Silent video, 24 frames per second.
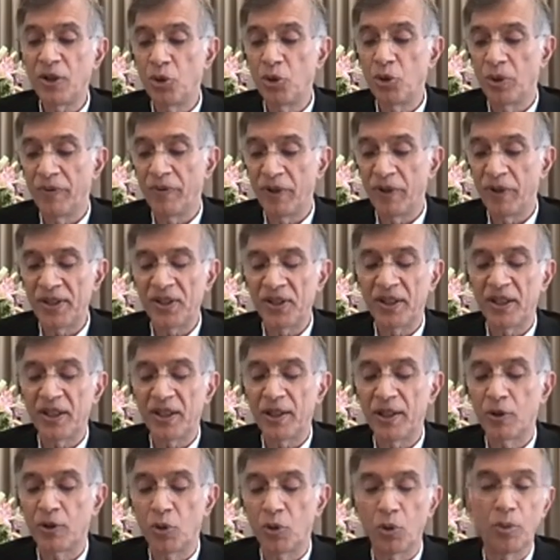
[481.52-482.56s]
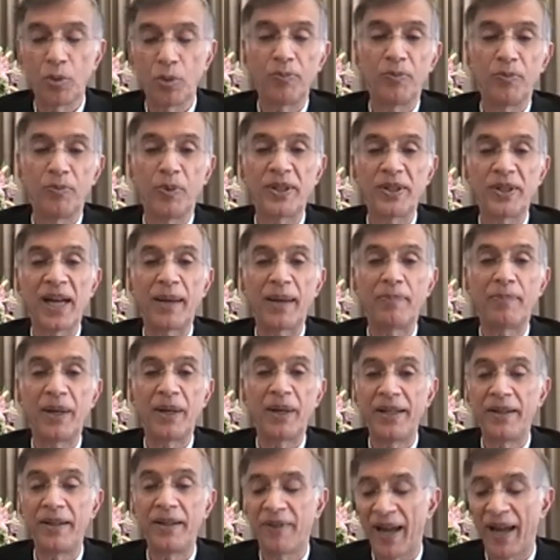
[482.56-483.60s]
University Group, which I
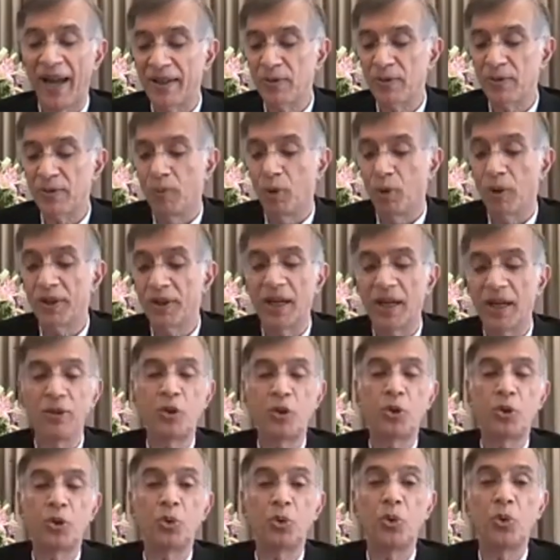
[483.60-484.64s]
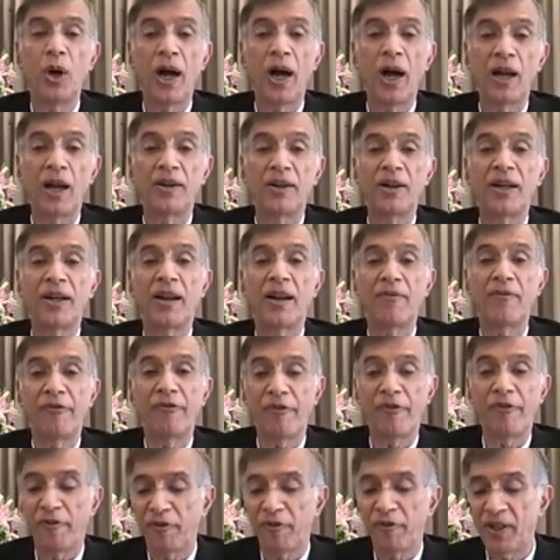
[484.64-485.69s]
believe has more than
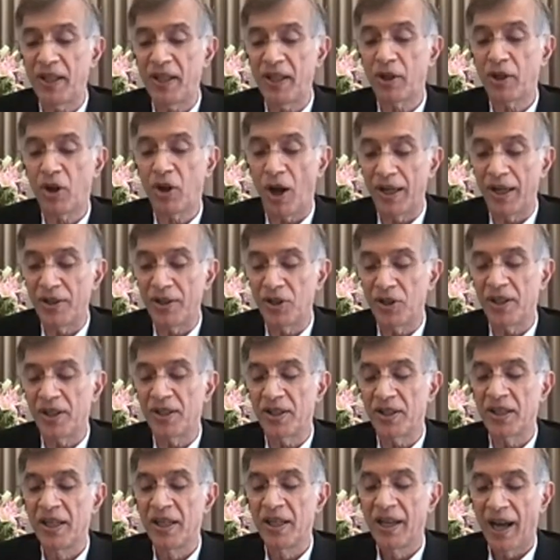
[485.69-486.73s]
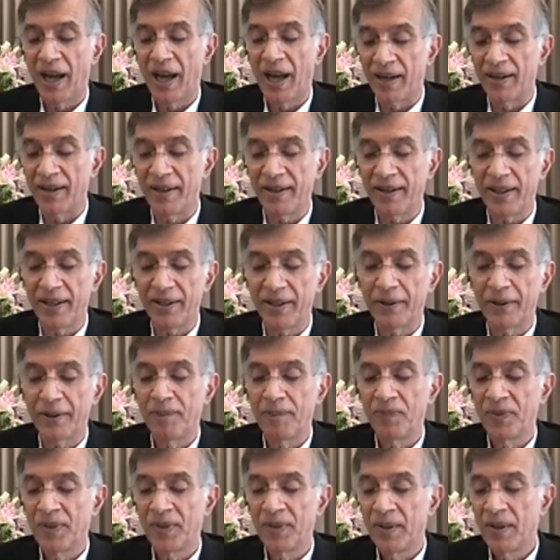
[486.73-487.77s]
250 colleges under it,
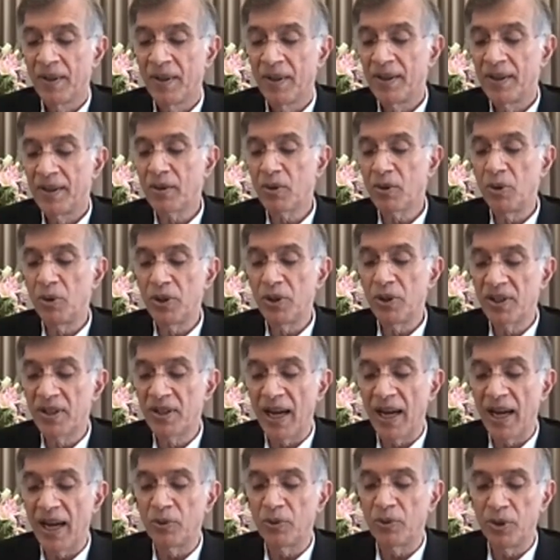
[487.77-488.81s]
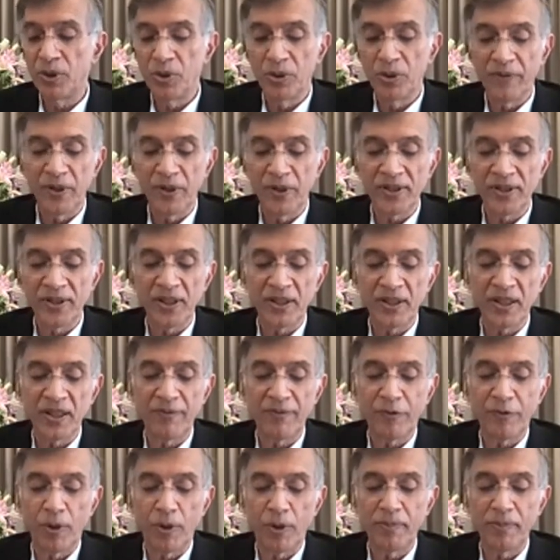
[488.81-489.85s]
the Kutztown
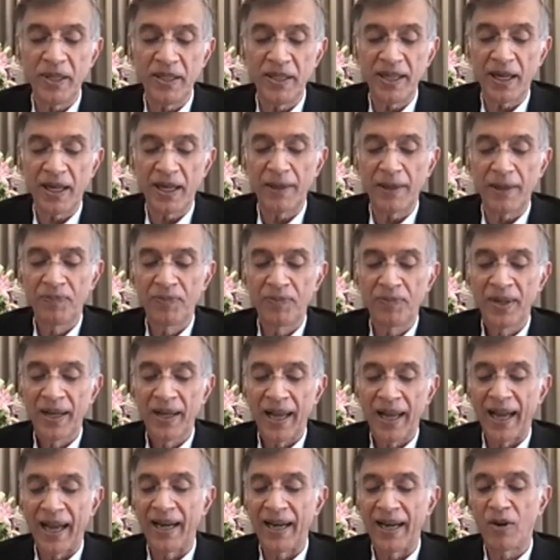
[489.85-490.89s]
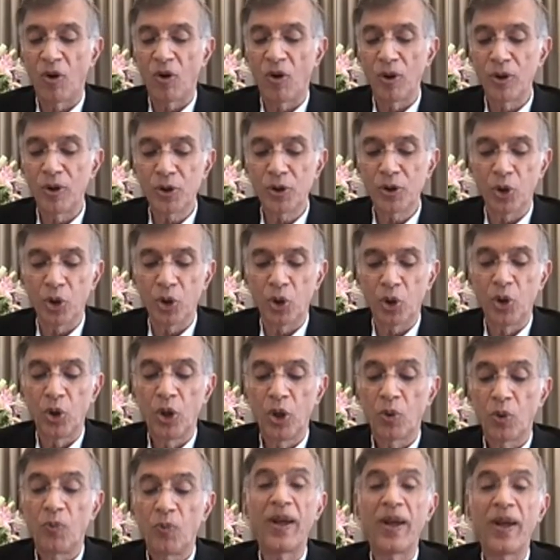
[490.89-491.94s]
University for Media, and
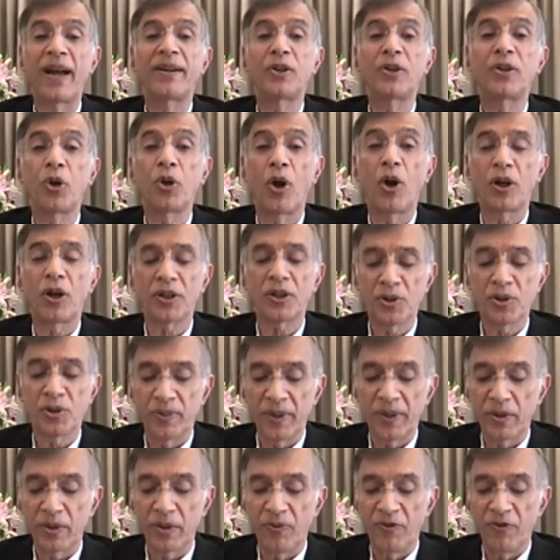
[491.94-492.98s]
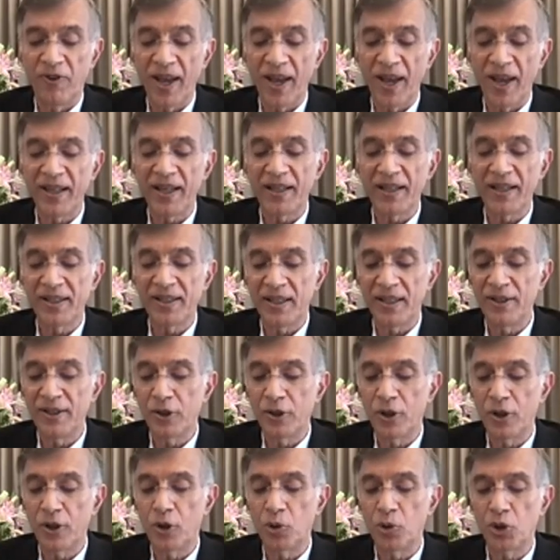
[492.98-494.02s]
also we had talks with various
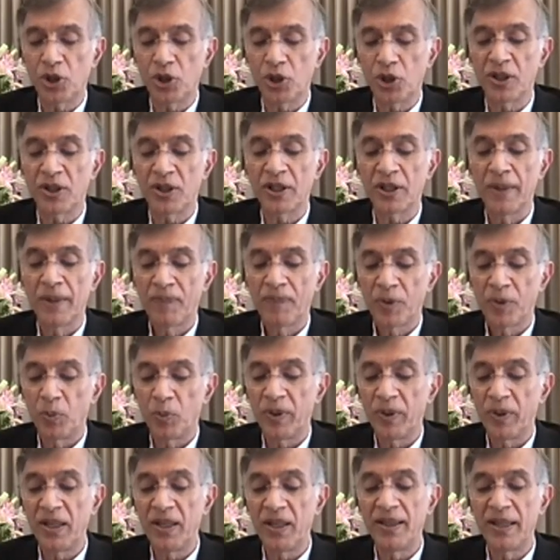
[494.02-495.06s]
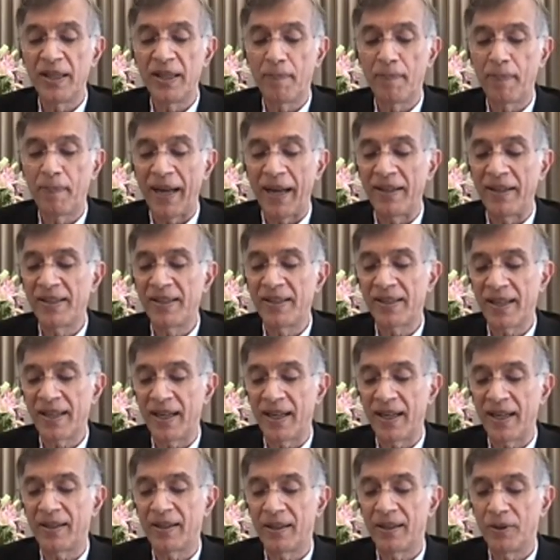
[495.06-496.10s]
institutions within the Penn
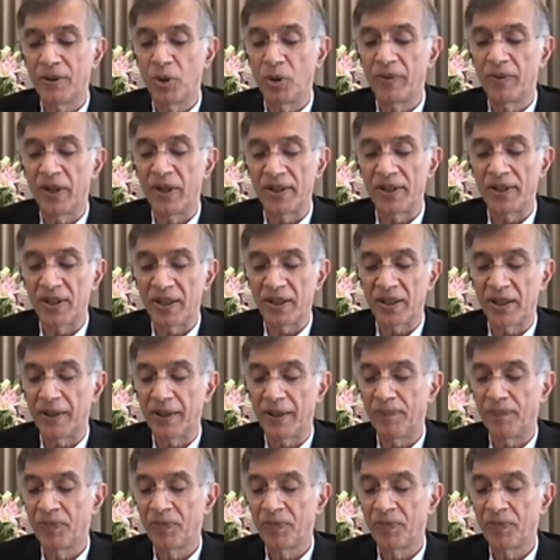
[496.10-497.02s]
State University.